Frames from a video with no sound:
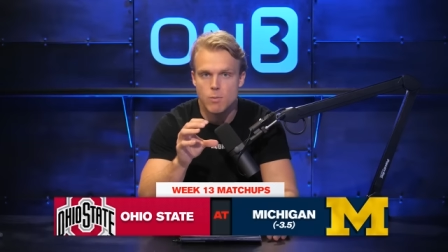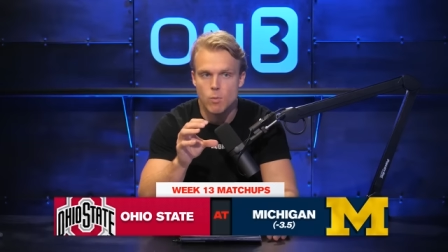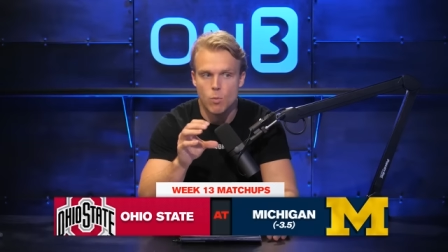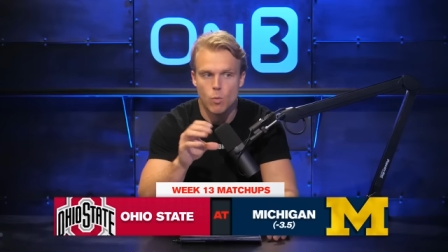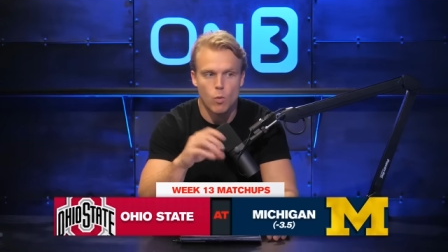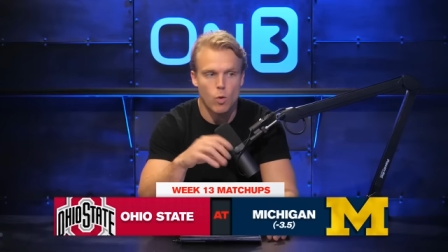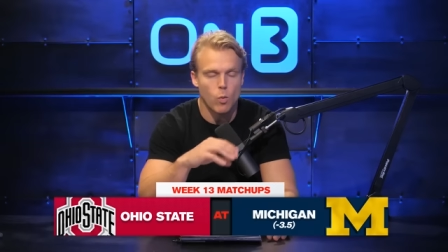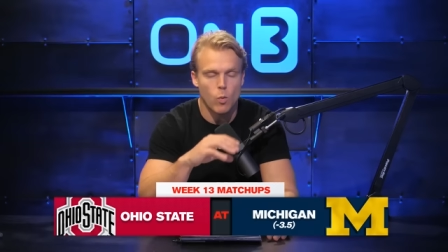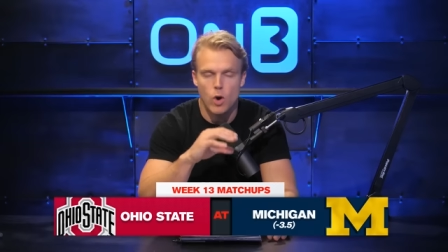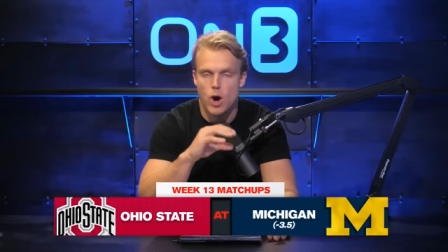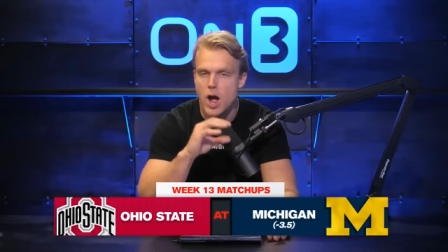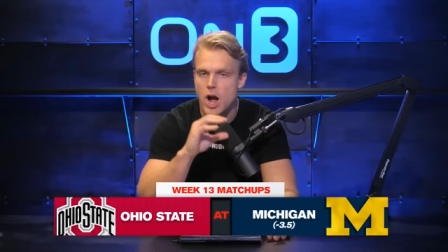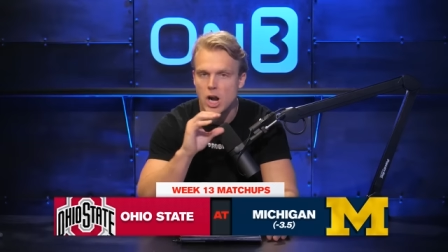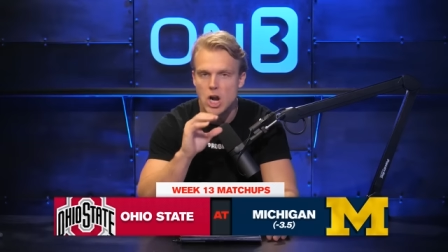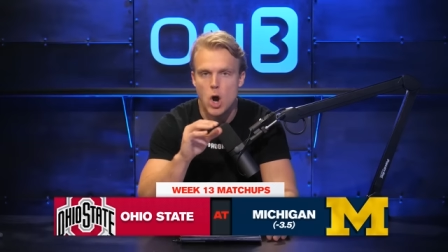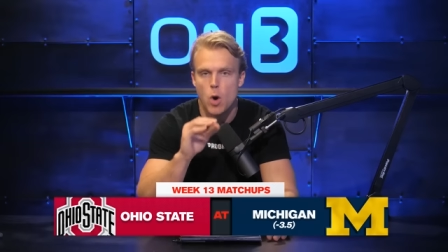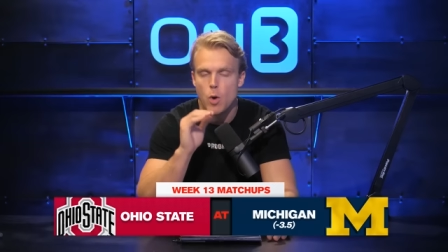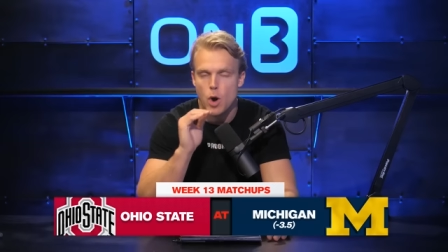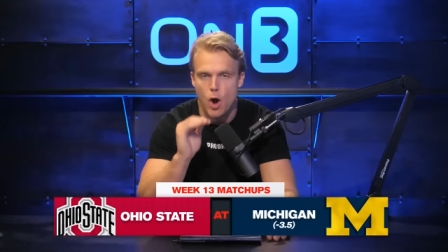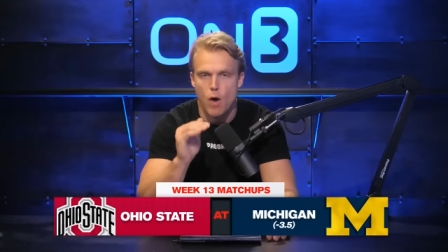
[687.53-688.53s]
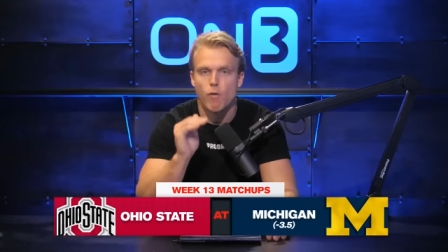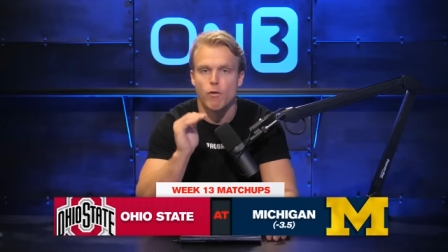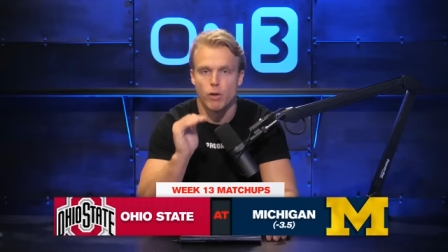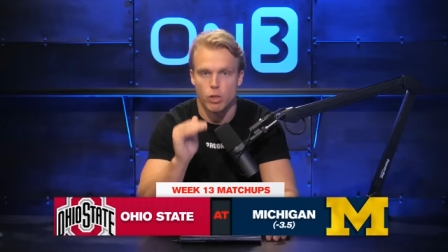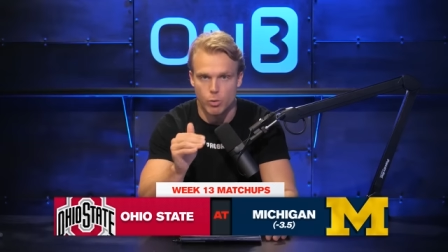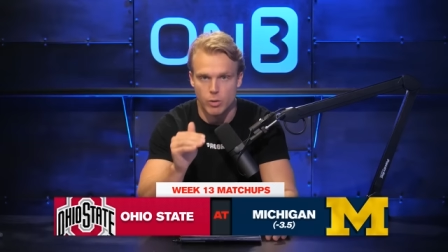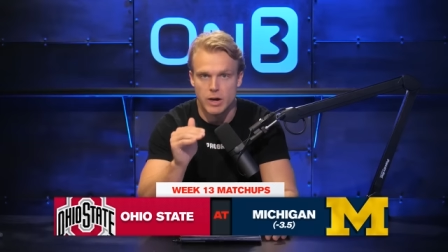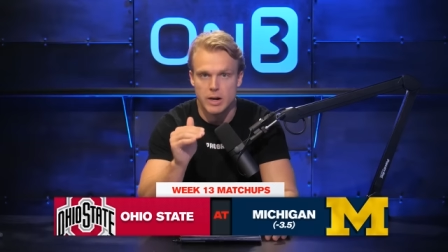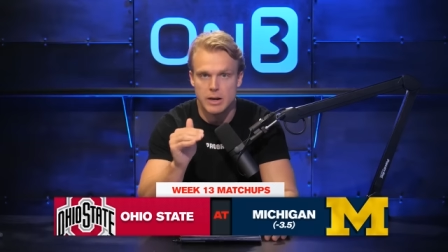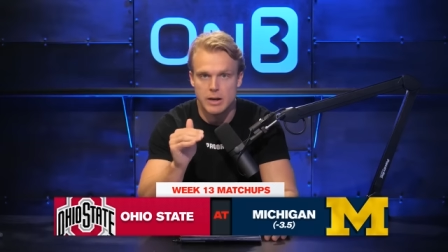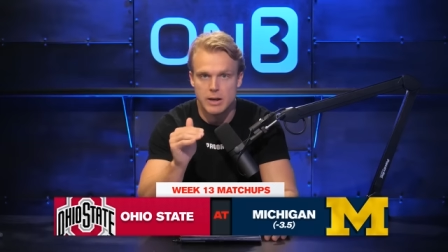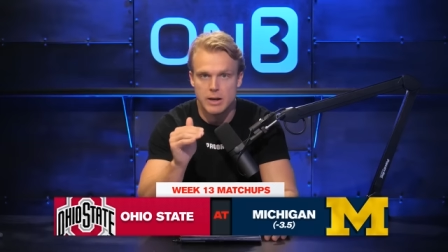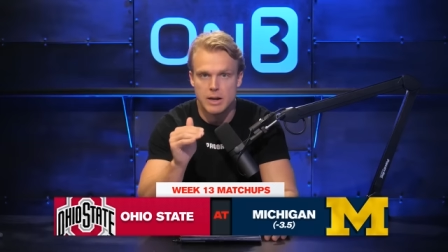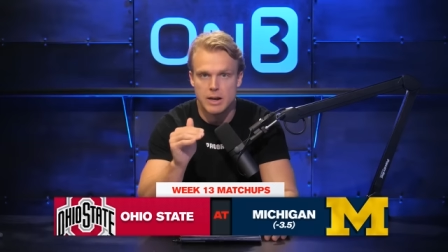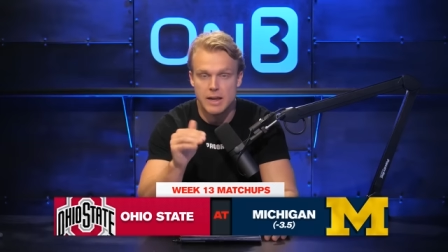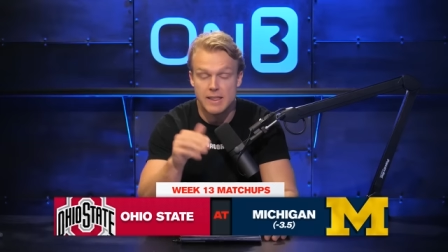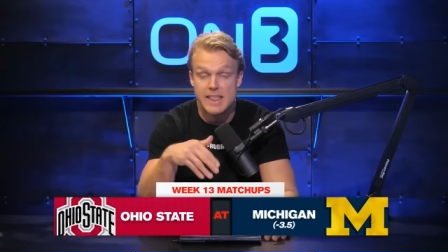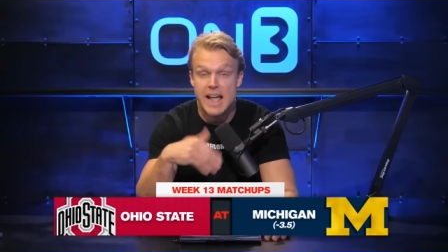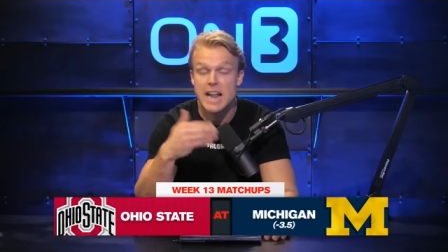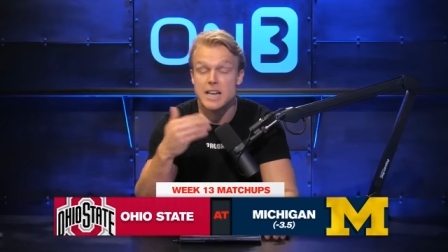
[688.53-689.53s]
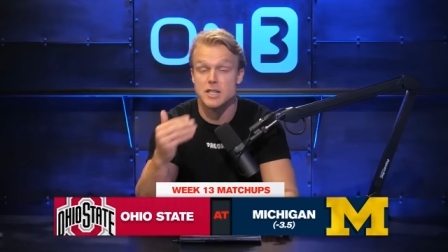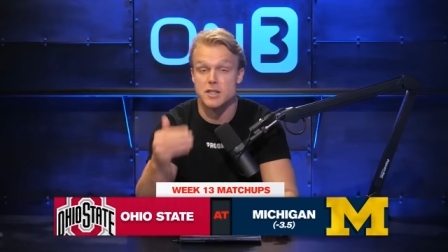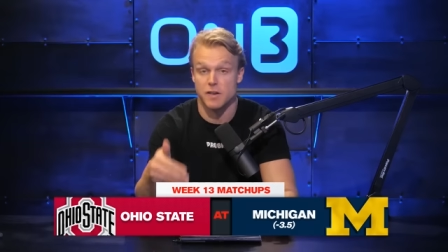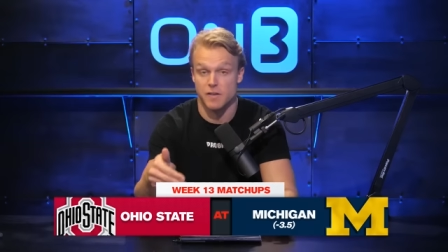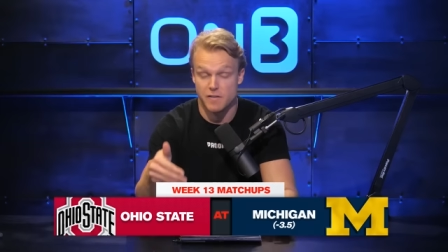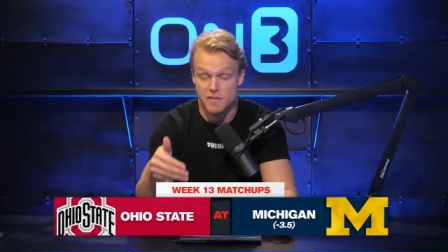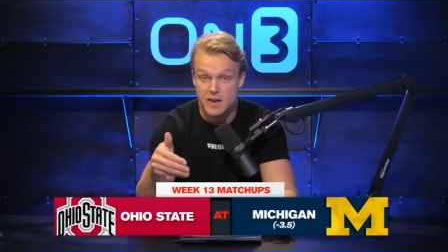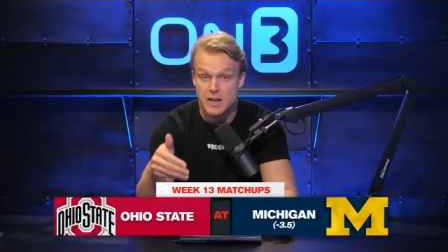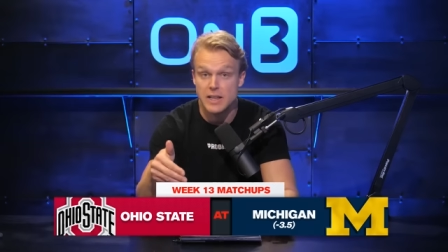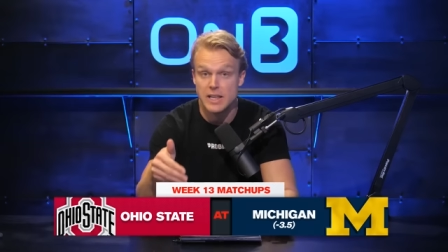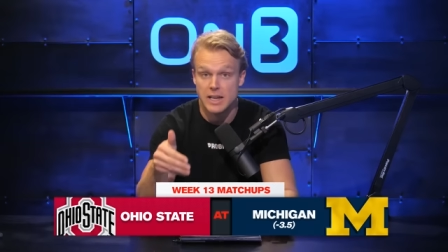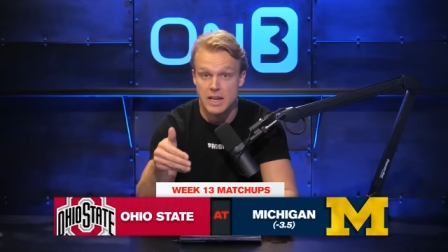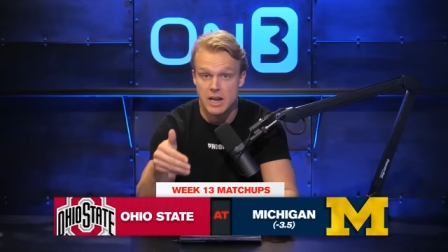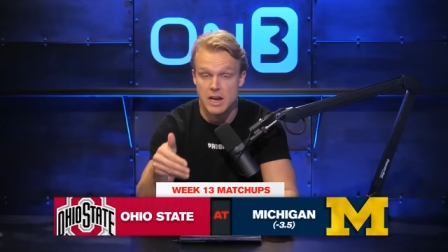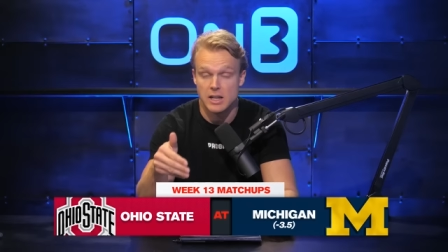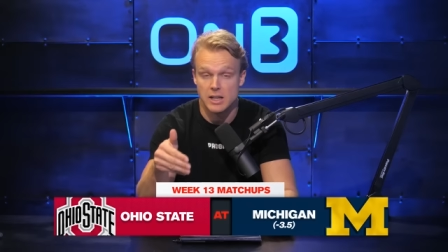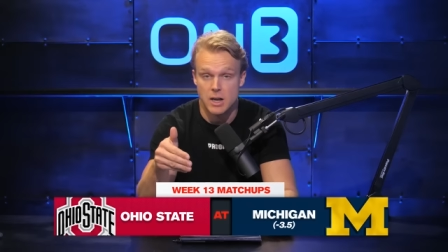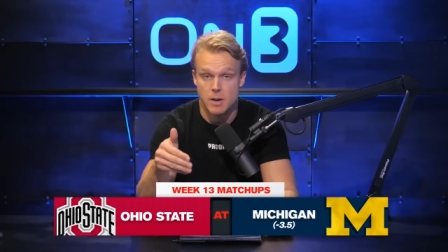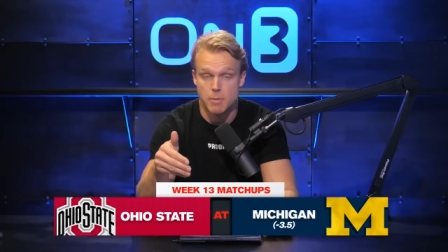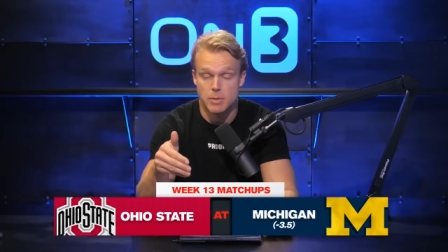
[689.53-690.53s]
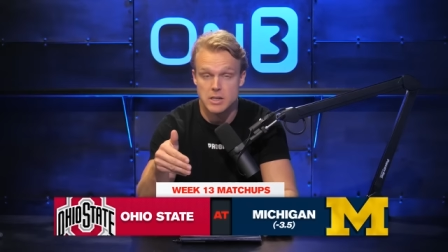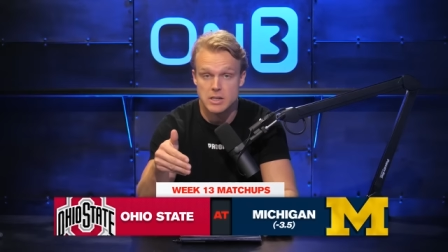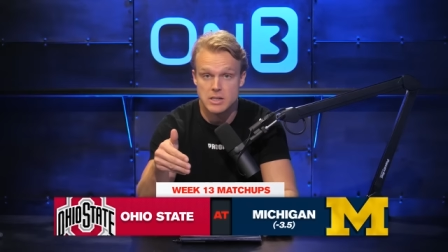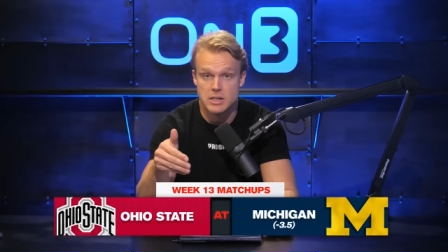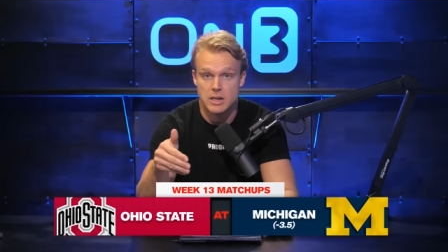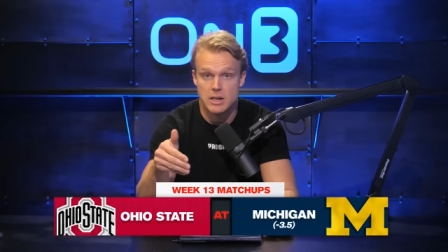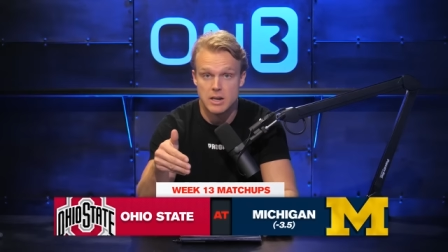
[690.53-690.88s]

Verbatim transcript: We're not going oh for three. That's the feeling in Columbus.